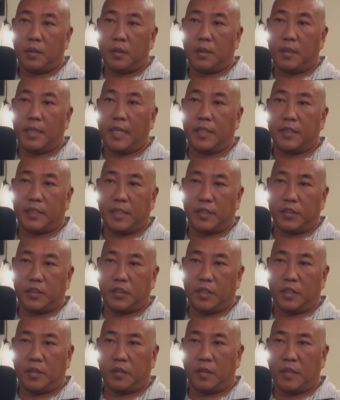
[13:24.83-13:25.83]
that's
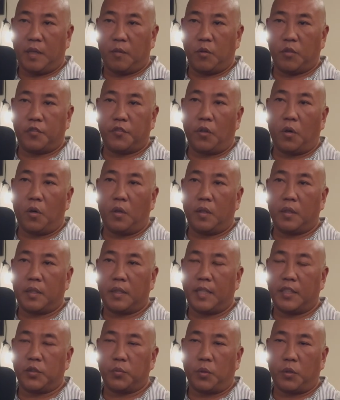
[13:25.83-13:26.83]
they were falling.
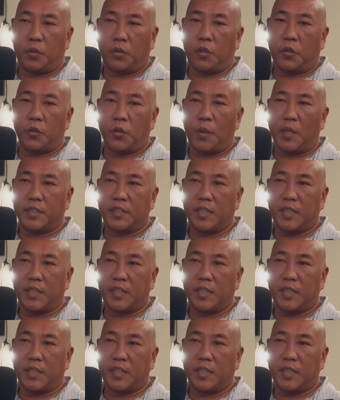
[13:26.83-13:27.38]
That's where our U.S.